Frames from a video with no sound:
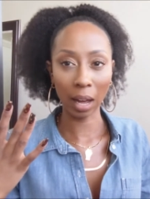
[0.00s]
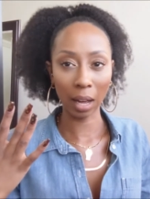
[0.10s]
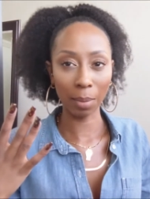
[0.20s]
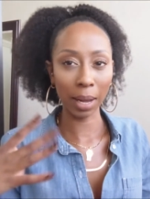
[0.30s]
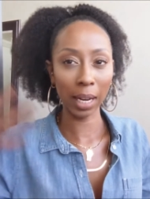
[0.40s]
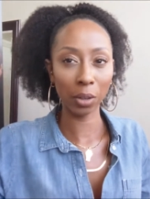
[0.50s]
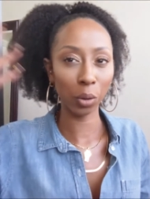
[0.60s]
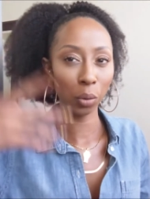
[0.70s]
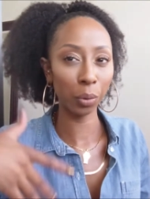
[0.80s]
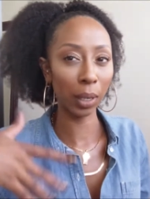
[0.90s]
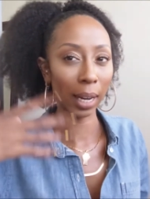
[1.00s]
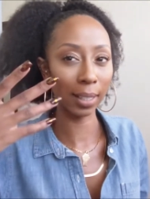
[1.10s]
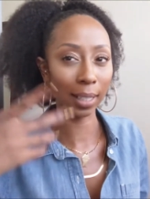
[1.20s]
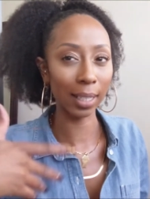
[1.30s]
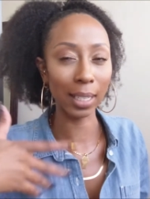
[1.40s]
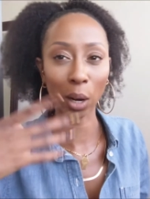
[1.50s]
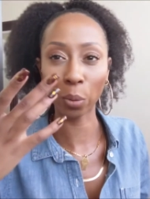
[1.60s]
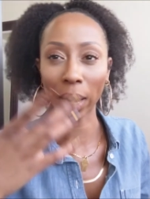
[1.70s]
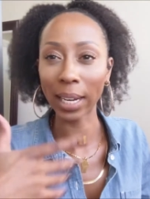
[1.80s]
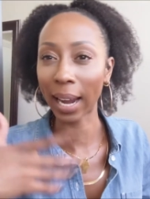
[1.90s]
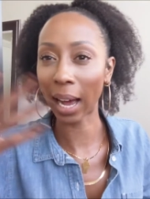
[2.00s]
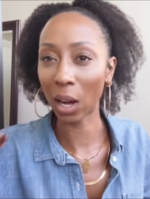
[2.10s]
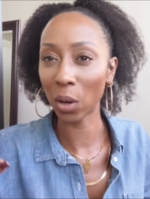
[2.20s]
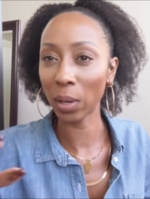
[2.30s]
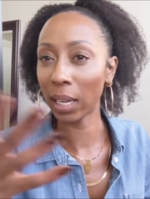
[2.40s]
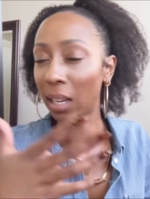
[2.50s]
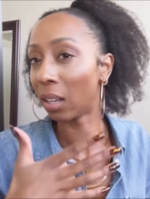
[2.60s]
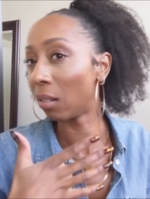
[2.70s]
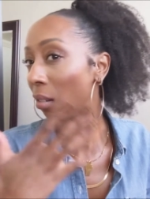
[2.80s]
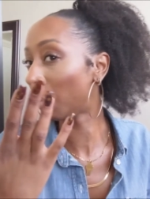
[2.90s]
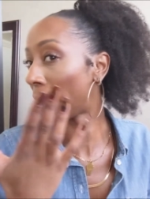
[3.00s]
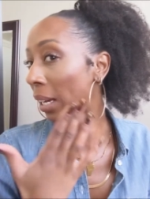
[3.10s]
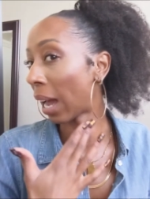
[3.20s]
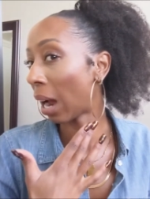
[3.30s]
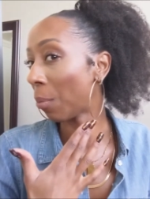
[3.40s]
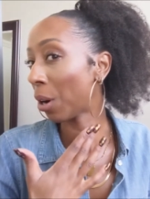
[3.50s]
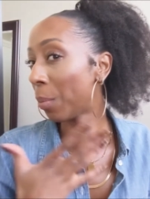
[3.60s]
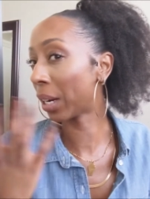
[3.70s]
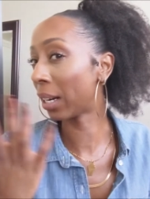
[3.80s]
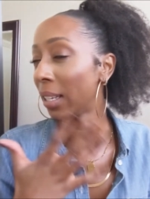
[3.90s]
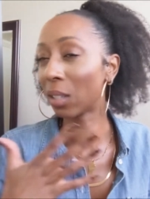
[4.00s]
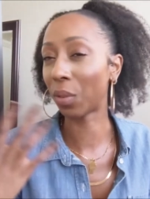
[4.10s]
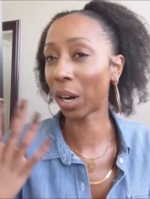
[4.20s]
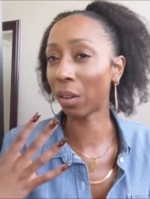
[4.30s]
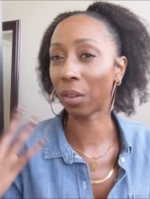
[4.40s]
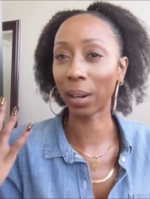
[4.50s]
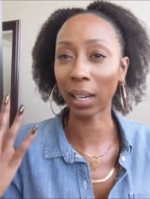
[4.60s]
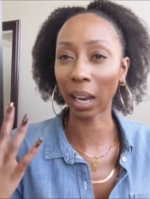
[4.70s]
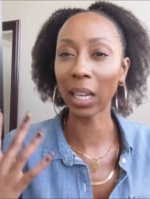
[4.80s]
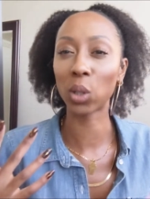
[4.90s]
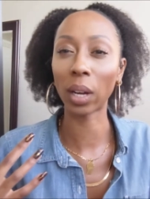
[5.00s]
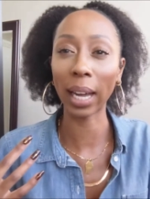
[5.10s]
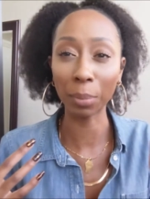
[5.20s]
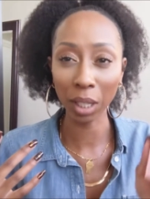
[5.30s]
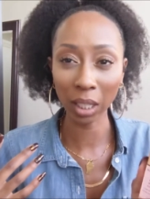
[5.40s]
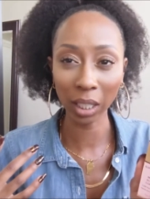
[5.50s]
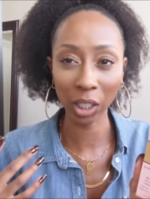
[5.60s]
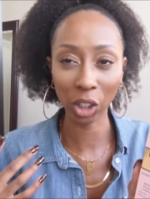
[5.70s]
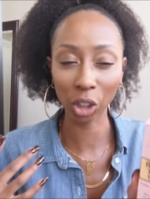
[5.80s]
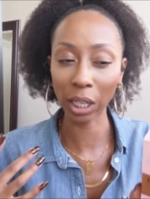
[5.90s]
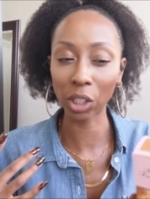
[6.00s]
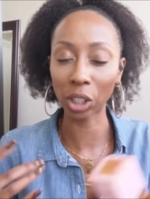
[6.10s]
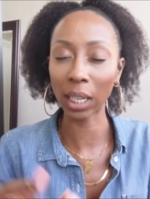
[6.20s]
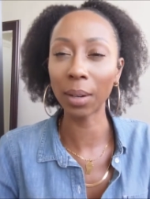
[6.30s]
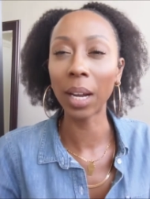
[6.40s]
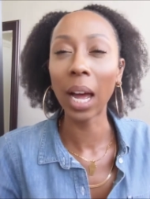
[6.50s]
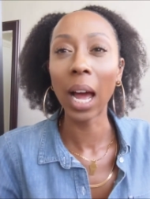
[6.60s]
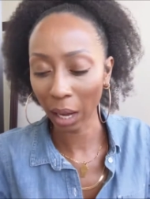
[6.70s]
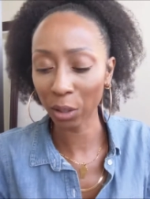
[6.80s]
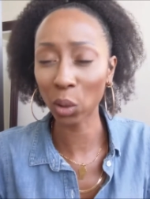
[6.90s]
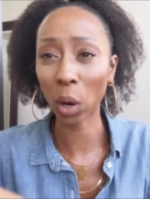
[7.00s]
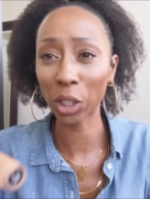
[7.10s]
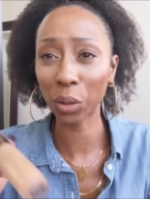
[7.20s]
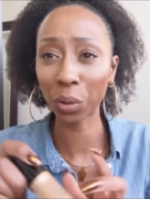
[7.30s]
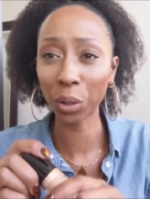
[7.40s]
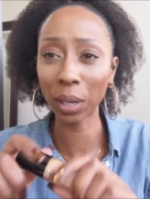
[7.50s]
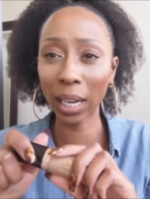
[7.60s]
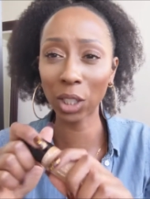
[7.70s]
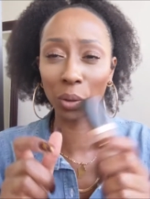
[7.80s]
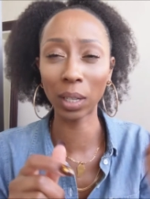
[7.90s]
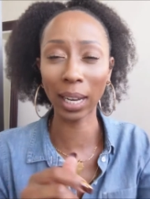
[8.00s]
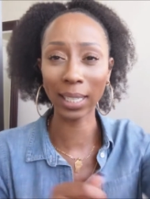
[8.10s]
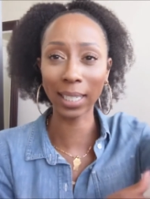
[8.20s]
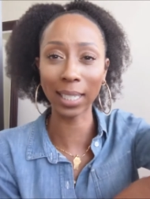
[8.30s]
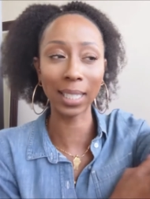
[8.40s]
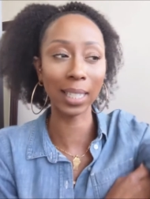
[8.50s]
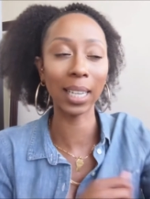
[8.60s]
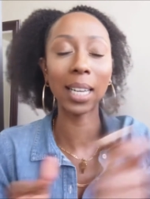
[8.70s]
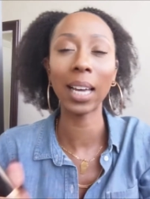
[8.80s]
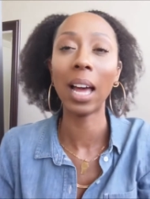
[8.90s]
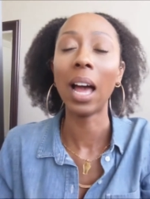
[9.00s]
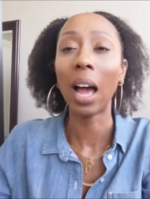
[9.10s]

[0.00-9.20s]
Um, I don't know if you guys can tell right now in my camera, but it is very, very light. So I am going to exchange it. I'll swatch it for you guys so you guys can see.